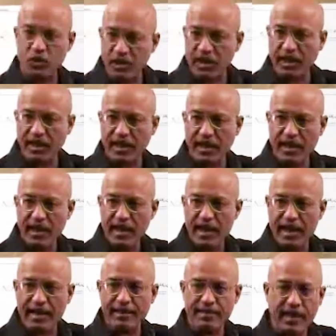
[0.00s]
DNA
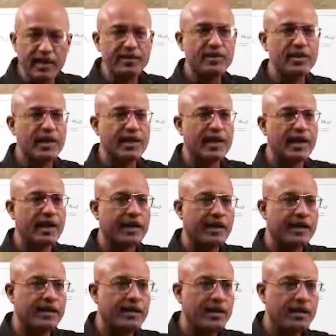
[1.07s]
and then DNA
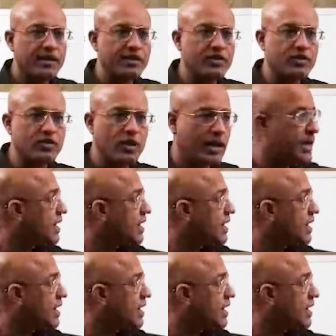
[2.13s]
again is